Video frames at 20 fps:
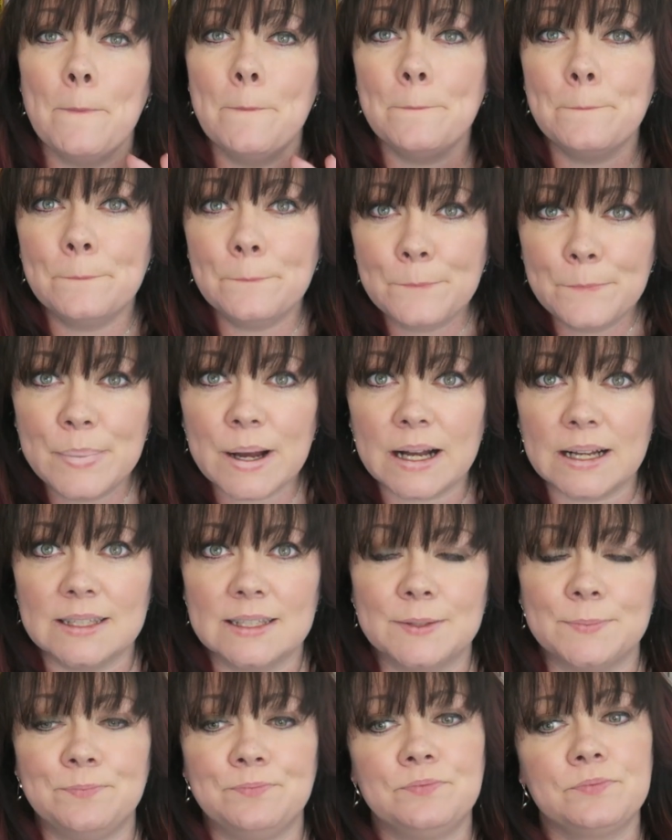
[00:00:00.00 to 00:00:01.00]

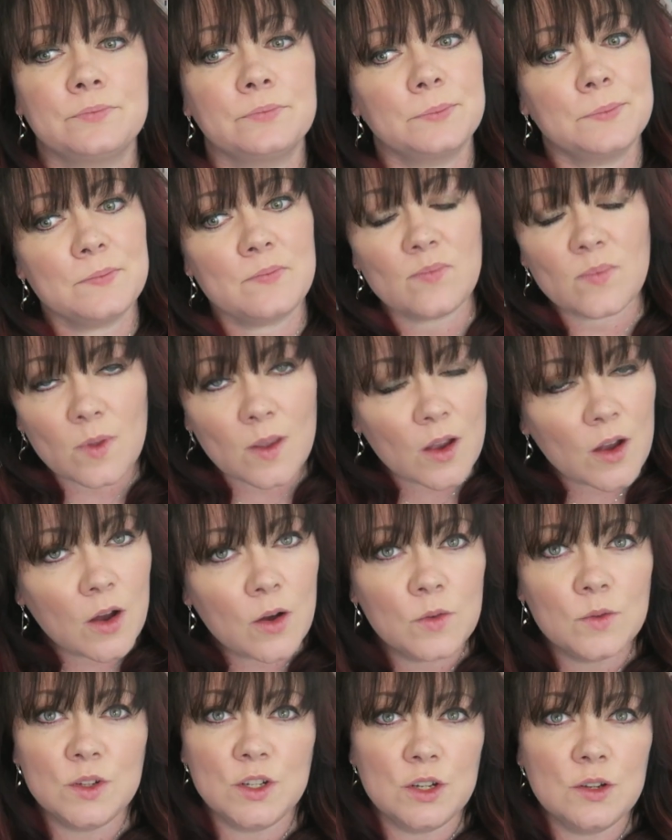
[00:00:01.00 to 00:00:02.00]
But
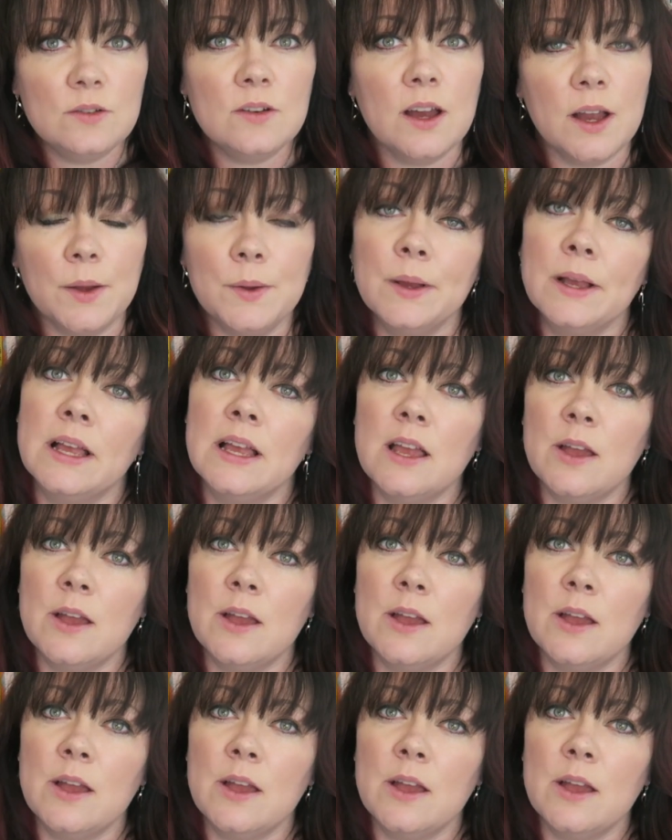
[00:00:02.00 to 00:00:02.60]
oh, as you know,